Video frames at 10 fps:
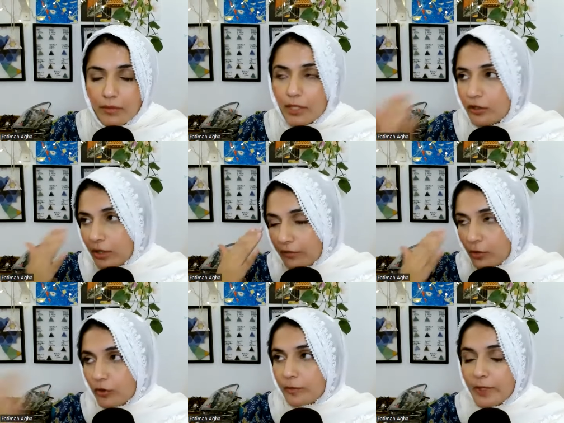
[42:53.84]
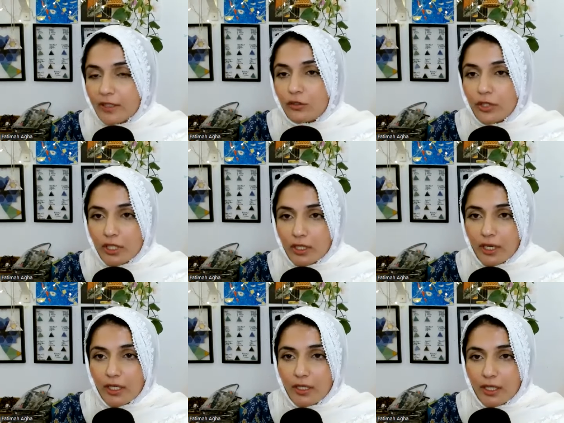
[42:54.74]
because you have no space to hear
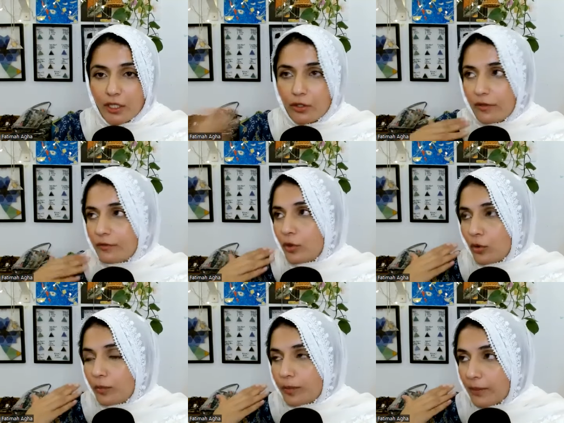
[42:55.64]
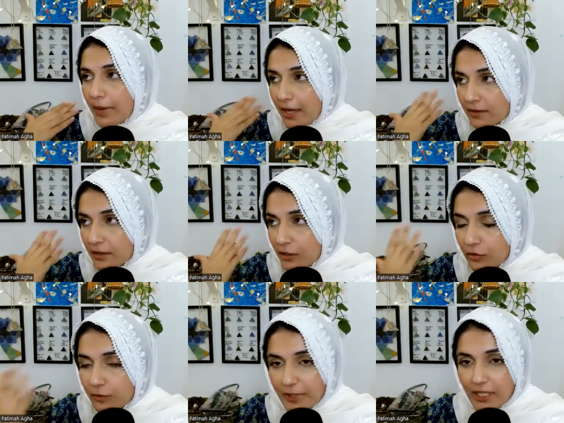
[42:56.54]
anything, you have no capacity
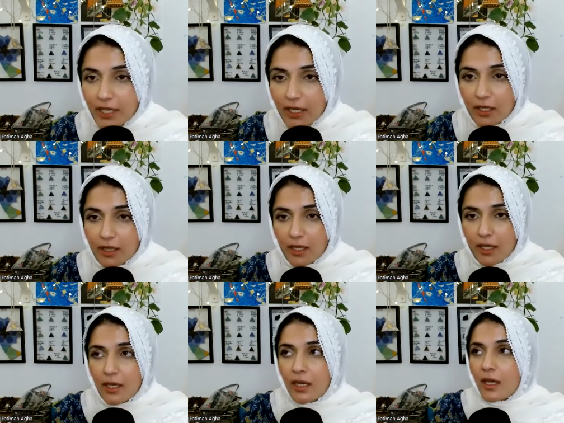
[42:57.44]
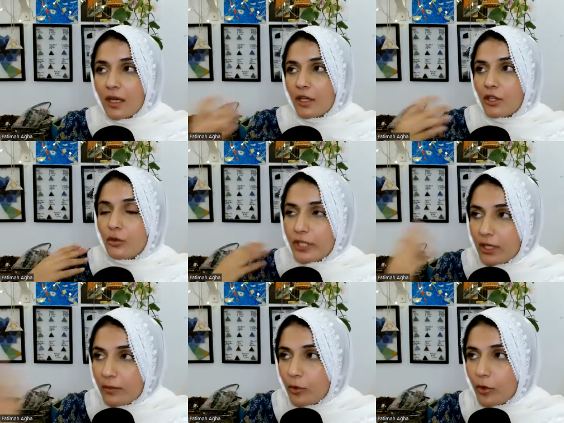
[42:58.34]
to speak anything. You
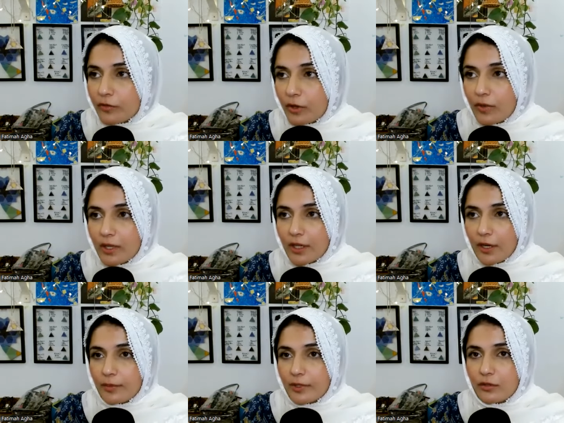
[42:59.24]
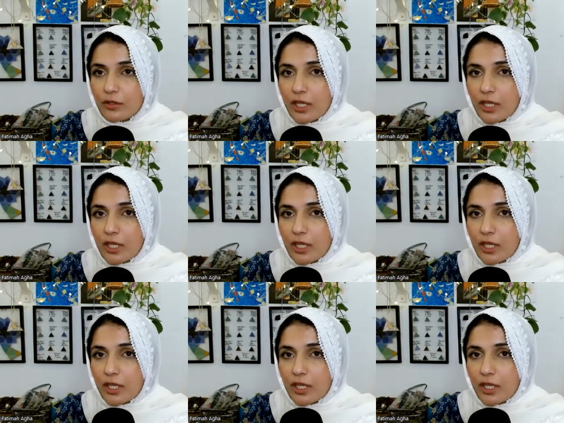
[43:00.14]
keep going from one therapist to